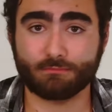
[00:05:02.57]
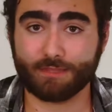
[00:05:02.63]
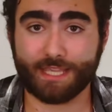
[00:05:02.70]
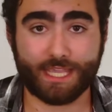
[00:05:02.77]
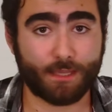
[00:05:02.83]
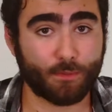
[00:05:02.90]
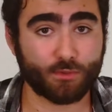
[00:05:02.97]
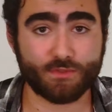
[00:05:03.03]

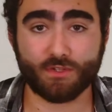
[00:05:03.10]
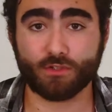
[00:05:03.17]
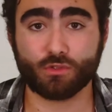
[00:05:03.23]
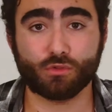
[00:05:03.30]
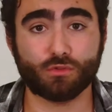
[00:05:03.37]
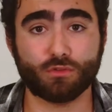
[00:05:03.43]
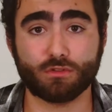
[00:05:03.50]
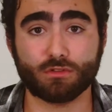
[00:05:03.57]
Camels are
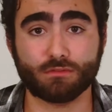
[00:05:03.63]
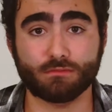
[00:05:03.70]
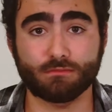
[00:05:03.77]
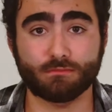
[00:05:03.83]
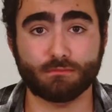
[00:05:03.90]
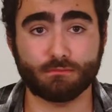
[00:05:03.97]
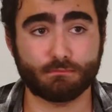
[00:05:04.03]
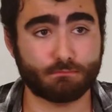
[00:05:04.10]
cool.
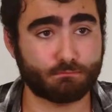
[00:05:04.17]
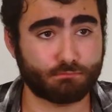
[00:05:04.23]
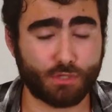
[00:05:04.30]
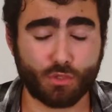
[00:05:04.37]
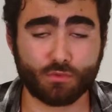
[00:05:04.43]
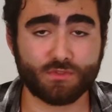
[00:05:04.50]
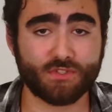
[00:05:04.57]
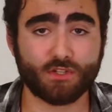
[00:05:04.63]

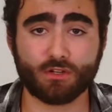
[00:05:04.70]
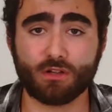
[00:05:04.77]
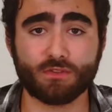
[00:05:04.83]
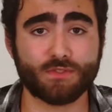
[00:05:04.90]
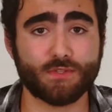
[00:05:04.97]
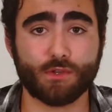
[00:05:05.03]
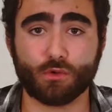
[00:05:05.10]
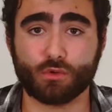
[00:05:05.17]
Boats are
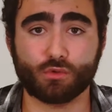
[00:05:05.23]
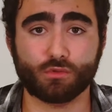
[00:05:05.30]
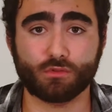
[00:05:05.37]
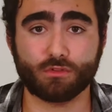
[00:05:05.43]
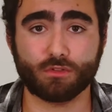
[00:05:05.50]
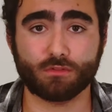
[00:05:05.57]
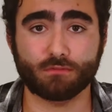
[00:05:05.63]
also cool.